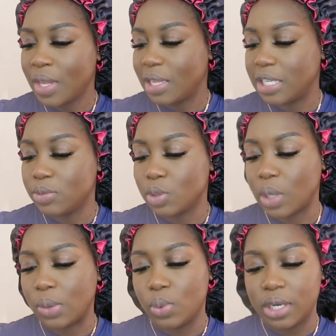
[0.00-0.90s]
This was
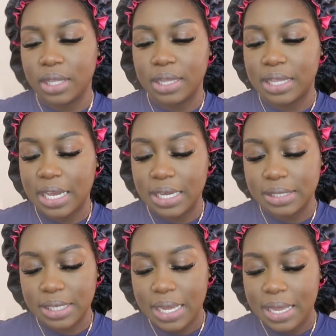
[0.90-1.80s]
like one of the
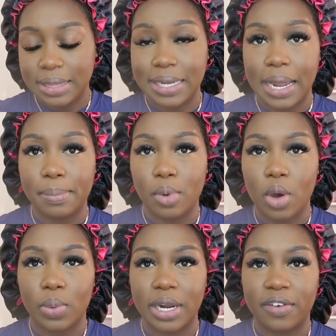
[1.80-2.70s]
things that I
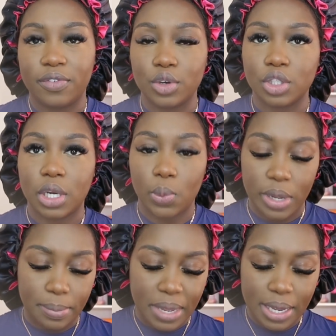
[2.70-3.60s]
bought when I first started
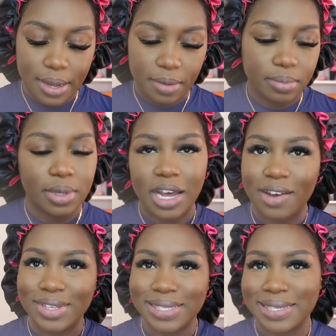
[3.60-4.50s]
wearing makeup.
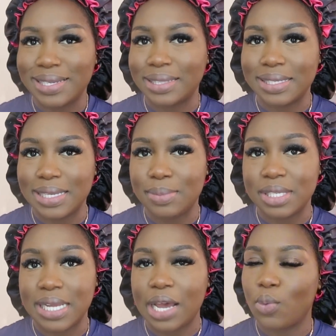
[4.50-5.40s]
Obviously, it's not the same
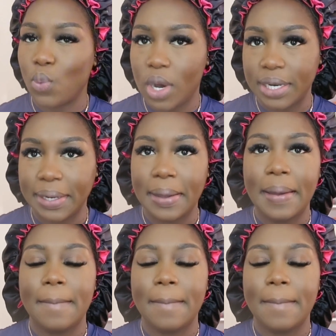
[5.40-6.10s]
exact one.